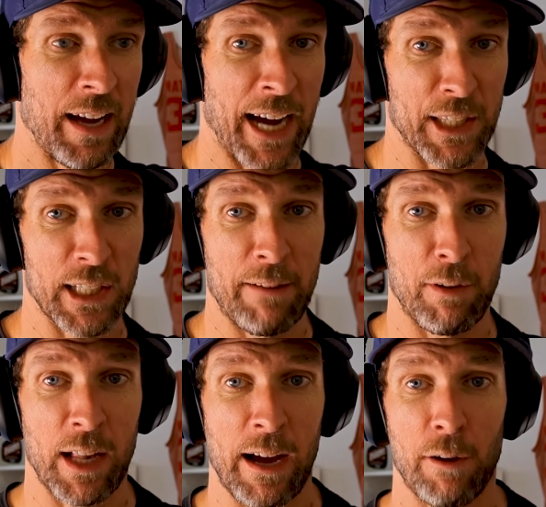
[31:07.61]
at the
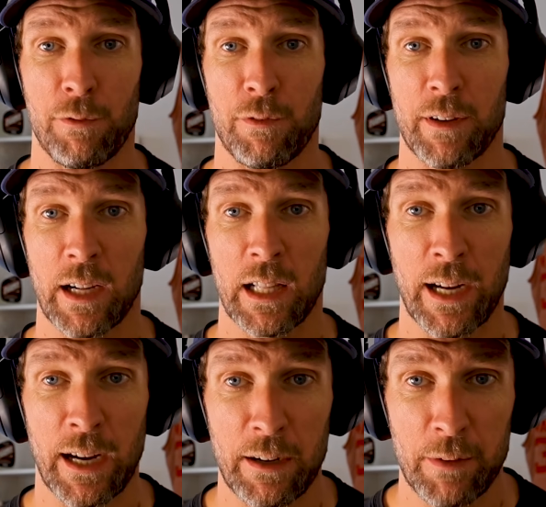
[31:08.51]
level of
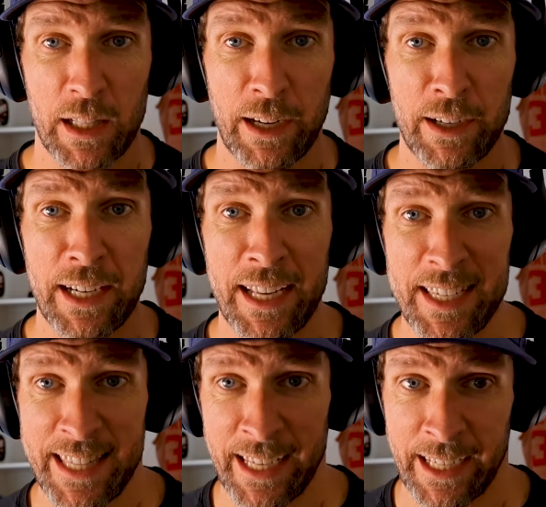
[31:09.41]
clarity to
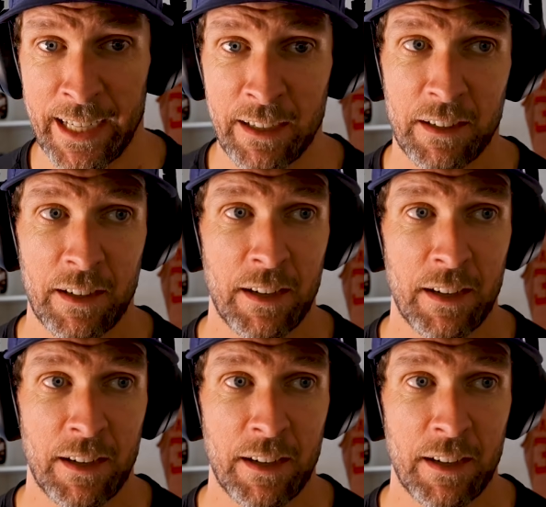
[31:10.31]
his thinking.